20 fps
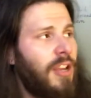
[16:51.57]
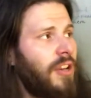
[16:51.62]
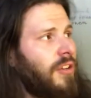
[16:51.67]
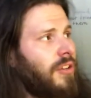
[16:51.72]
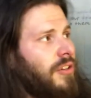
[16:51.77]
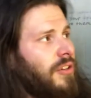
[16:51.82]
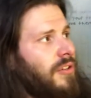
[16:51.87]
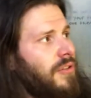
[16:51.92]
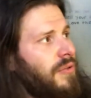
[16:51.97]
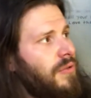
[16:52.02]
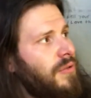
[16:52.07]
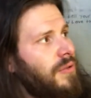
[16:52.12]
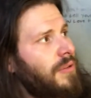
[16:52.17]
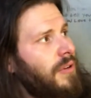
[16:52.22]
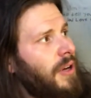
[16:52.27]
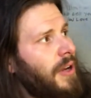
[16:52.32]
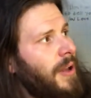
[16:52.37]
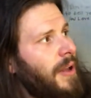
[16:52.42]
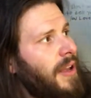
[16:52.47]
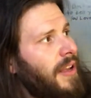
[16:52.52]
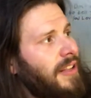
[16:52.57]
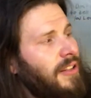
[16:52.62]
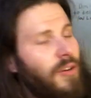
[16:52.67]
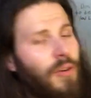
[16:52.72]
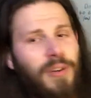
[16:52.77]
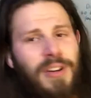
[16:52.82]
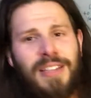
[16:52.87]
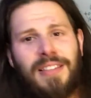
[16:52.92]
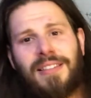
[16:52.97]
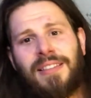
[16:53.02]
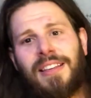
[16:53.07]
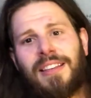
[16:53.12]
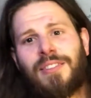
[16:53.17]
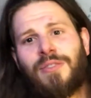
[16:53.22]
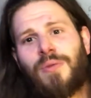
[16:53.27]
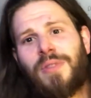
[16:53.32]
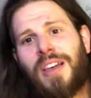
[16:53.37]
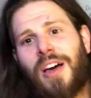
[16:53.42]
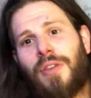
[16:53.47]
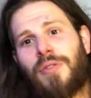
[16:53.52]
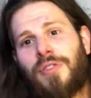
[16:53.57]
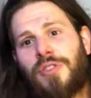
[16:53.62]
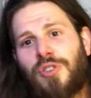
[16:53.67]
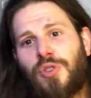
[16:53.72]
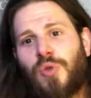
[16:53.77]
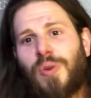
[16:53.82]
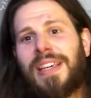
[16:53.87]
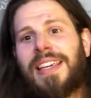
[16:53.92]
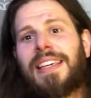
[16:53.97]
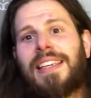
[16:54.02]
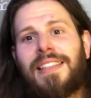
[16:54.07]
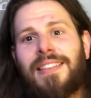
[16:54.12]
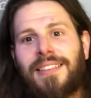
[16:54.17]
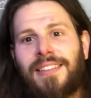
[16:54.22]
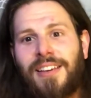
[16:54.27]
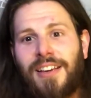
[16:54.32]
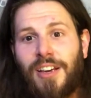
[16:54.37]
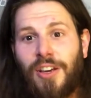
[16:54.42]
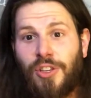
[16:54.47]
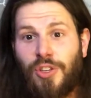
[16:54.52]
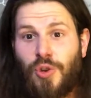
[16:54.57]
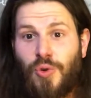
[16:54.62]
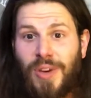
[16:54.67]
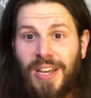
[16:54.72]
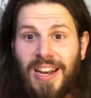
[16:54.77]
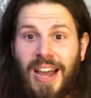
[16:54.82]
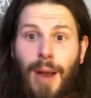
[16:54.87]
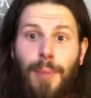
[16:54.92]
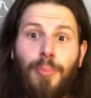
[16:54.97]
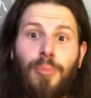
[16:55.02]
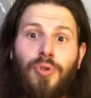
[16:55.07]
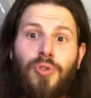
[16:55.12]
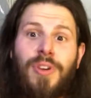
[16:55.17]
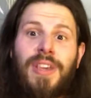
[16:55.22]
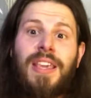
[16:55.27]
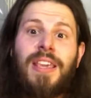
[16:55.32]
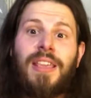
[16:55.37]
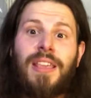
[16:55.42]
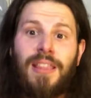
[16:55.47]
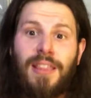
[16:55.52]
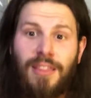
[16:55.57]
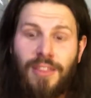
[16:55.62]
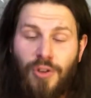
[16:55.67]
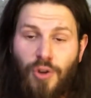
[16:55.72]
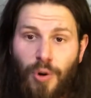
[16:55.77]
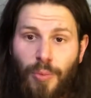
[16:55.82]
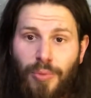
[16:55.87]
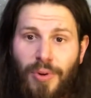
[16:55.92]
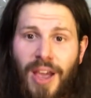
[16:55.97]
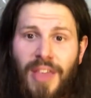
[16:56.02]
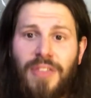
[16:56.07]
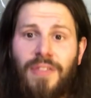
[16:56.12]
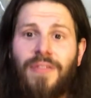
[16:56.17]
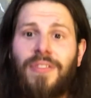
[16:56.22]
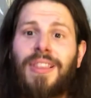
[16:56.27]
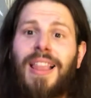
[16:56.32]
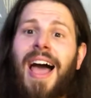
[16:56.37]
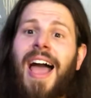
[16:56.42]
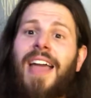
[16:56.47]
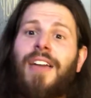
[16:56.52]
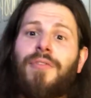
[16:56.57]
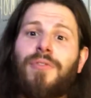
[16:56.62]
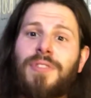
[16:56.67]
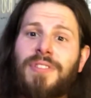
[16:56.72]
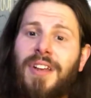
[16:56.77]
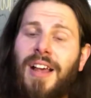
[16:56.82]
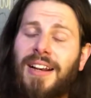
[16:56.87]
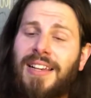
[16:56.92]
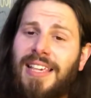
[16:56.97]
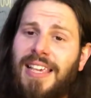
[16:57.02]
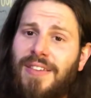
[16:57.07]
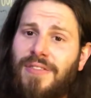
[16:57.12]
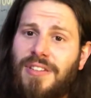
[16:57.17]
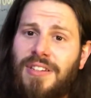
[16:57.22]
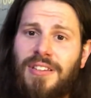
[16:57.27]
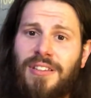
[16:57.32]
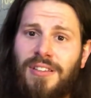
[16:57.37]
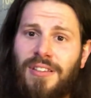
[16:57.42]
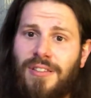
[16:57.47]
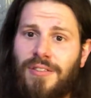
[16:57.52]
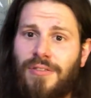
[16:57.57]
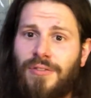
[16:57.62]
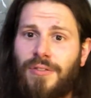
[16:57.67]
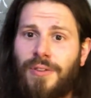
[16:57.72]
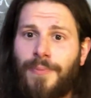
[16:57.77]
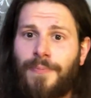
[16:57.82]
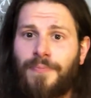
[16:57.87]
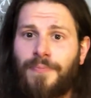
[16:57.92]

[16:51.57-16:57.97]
You don't exist without the trees. You cannot breathe. Your breath of life was not given to you.